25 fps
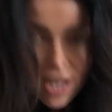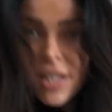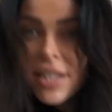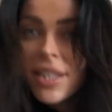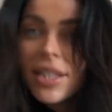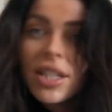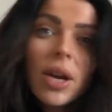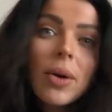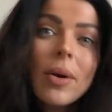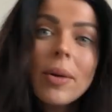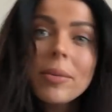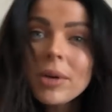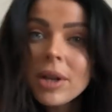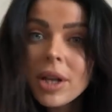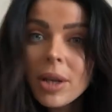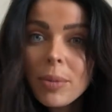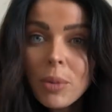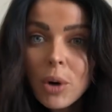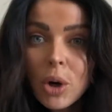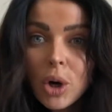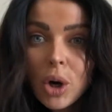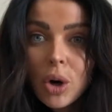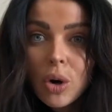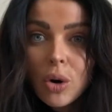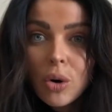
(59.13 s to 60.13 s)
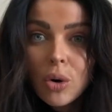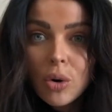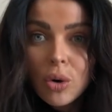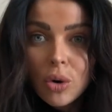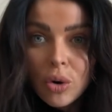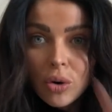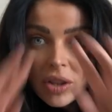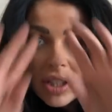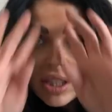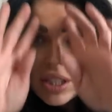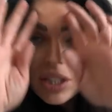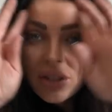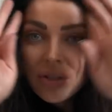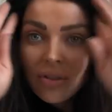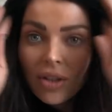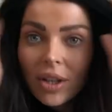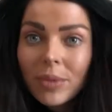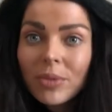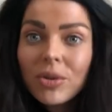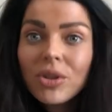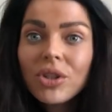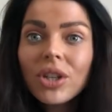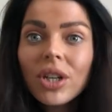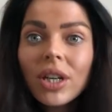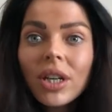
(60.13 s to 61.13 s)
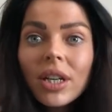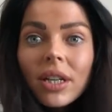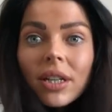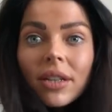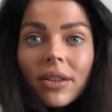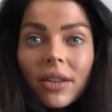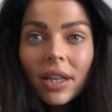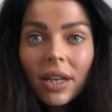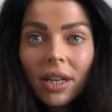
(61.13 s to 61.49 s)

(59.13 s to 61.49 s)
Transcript: So I'm going to put all the description,